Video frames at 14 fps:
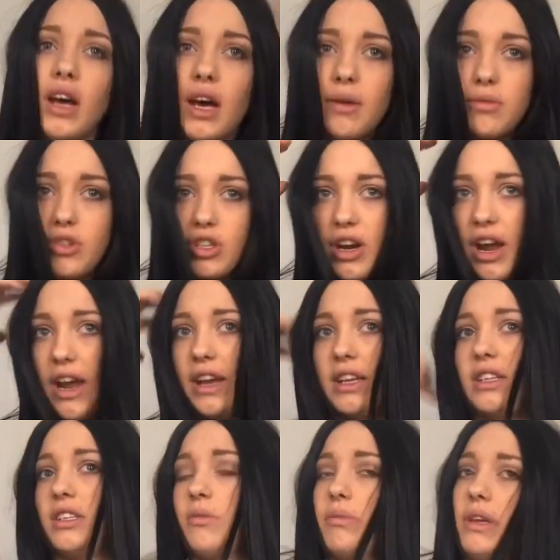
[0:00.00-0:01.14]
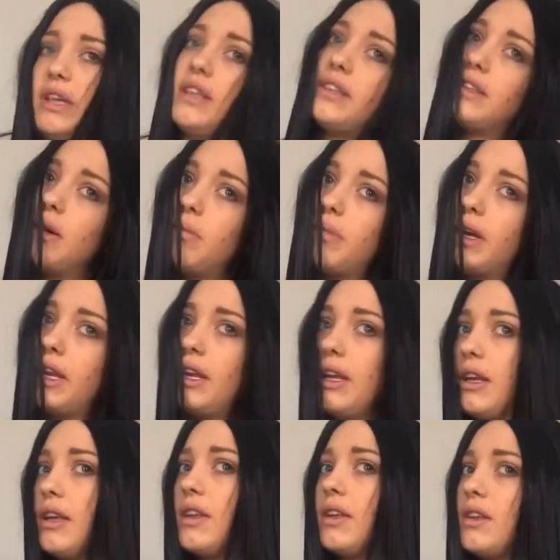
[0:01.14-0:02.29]
I'm trying to be
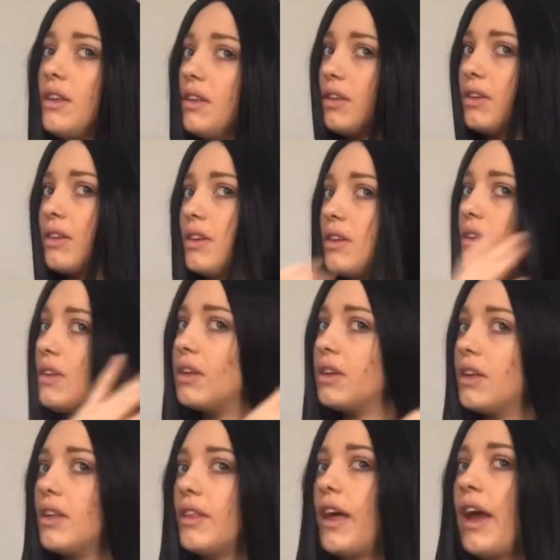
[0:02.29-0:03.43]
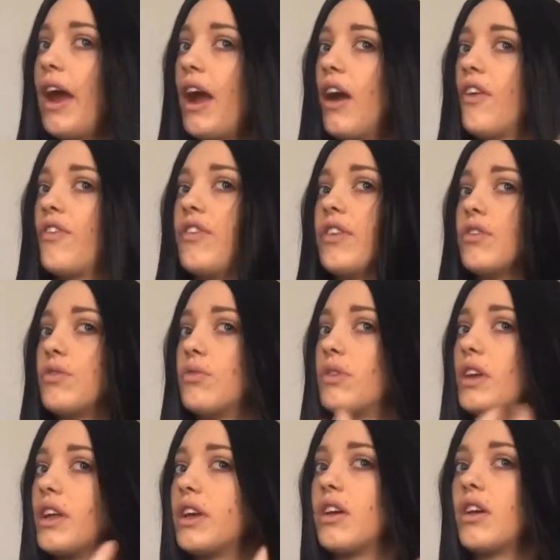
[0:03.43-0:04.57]
somebody. The hair feels
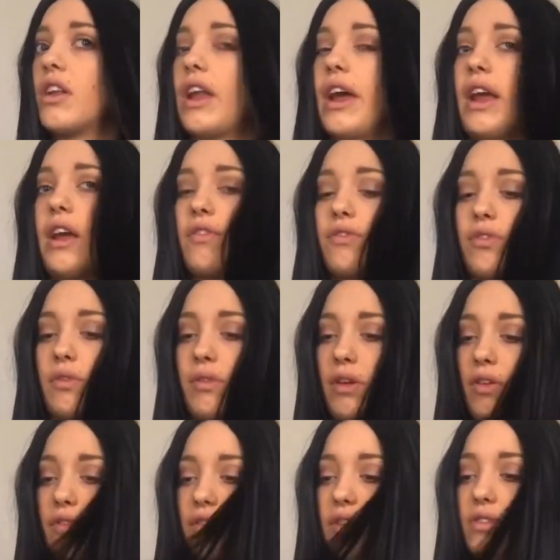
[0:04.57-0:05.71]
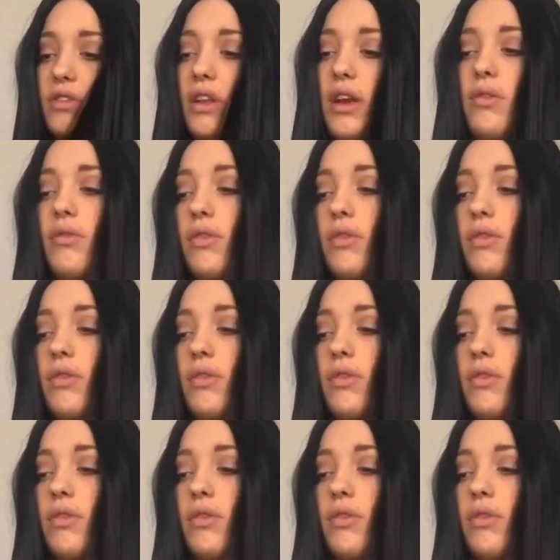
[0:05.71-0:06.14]
really good. Like, it for real feels like